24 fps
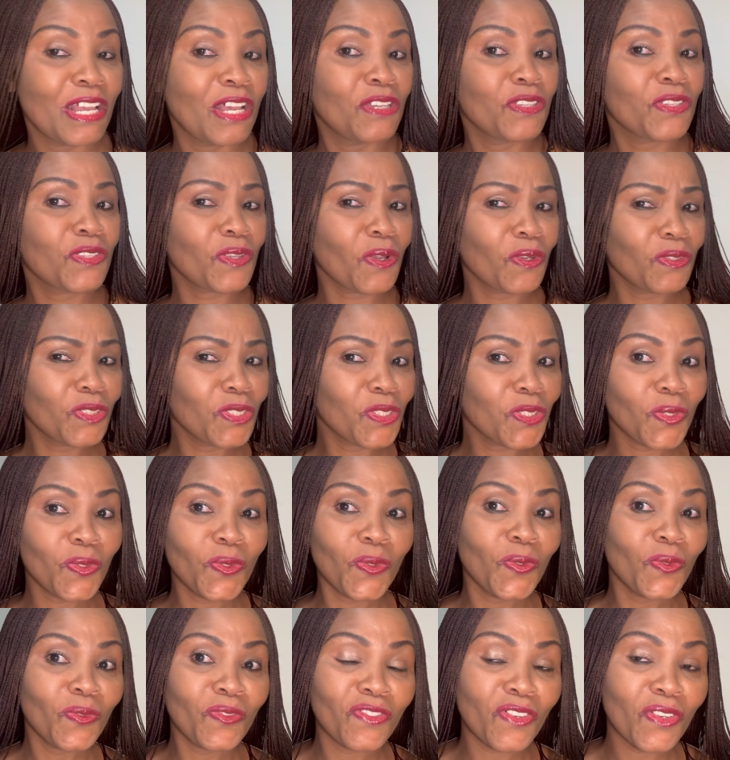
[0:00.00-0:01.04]
zone
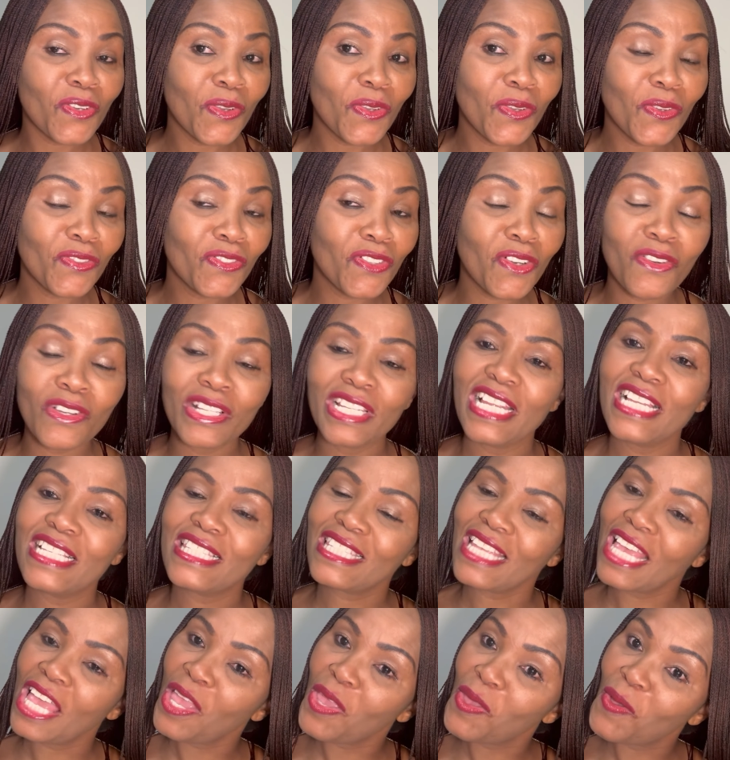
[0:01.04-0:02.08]
2 for let's
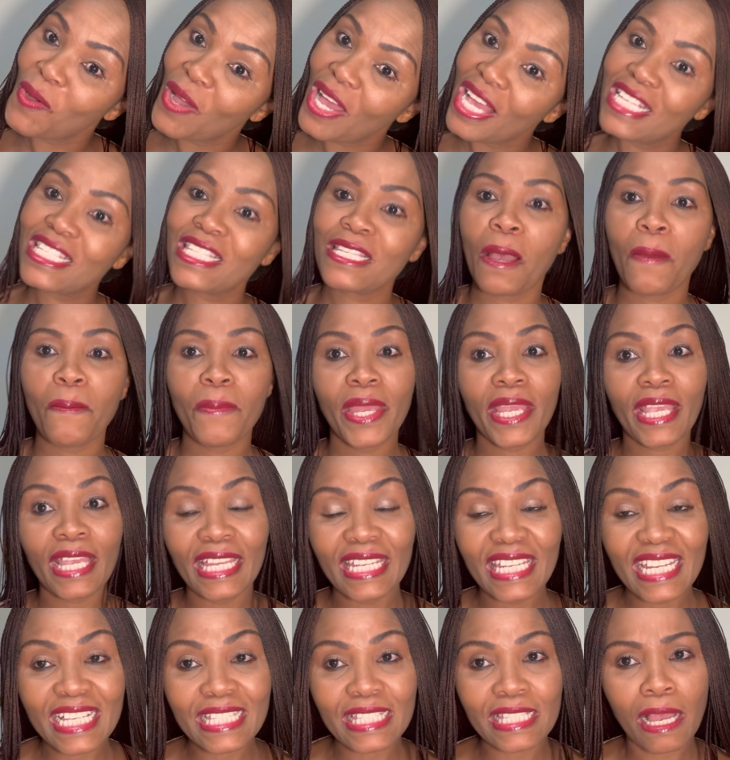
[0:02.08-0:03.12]
say US, I'll make
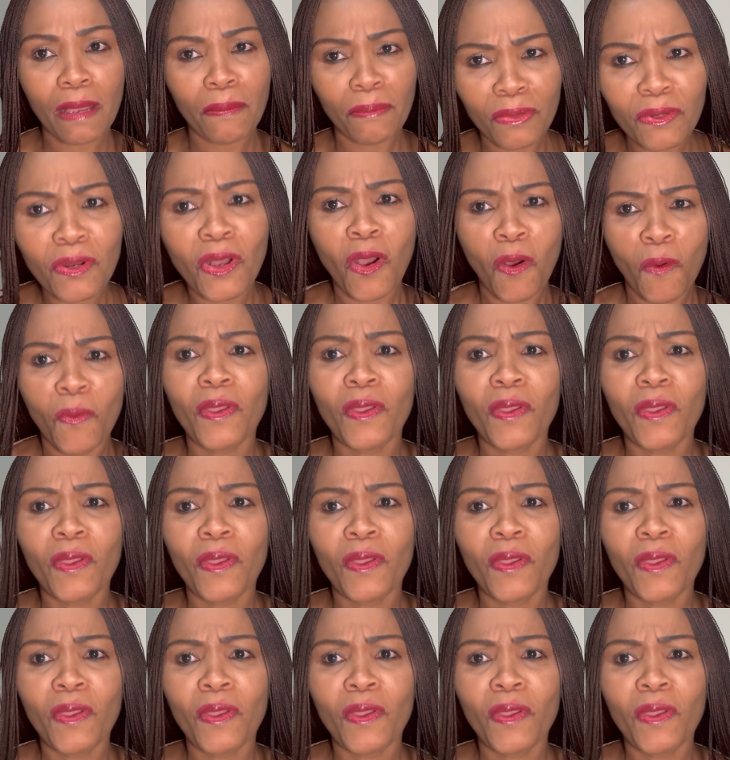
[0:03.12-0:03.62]
an example.